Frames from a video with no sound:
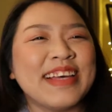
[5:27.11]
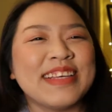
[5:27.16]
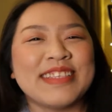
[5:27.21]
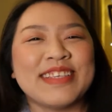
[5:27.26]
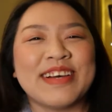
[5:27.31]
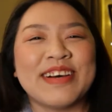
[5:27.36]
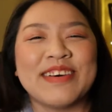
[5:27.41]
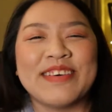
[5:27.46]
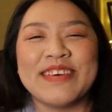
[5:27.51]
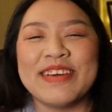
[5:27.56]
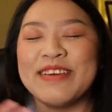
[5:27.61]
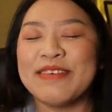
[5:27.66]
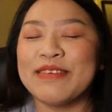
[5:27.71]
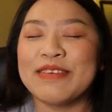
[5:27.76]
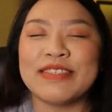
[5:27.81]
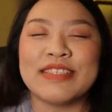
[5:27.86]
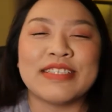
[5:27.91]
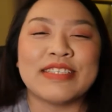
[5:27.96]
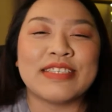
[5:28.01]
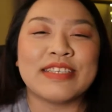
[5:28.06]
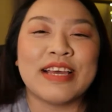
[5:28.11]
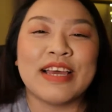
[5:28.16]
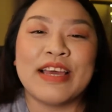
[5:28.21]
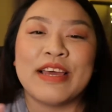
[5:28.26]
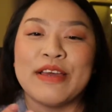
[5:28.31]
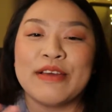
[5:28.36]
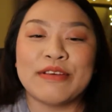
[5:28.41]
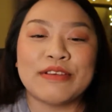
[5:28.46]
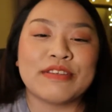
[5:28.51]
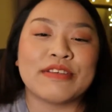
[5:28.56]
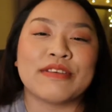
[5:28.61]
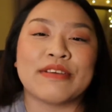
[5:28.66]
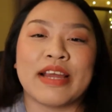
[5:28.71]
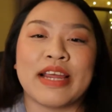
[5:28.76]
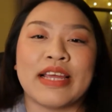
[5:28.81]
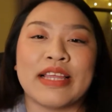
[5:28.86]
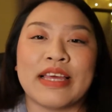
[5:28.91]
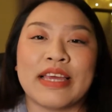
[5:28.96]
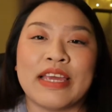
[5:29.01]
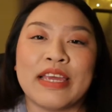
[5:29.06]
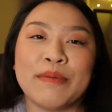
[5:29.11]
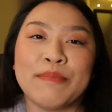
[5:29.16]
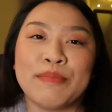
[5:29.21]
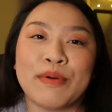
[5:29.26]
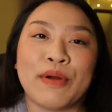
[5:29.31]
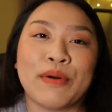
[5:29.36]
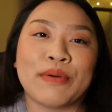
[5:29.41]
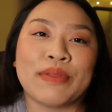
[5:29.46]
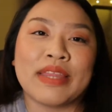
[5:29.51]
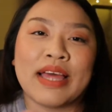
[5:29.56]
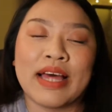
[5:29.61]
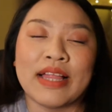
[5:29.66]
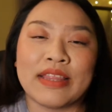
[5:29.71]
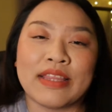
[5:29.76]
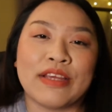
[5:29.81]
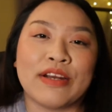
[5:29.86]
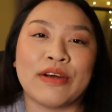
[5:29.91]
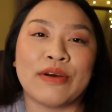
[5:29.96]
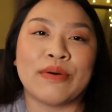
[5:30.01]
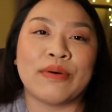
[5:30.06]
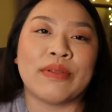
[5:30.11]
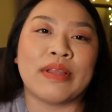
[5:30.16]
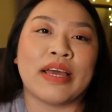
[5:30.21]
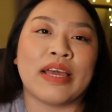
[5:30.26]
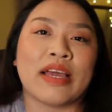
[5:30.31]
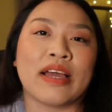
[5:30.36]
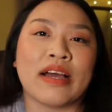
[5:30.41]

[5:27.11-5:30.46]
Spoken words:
So it was great. Like he broke that little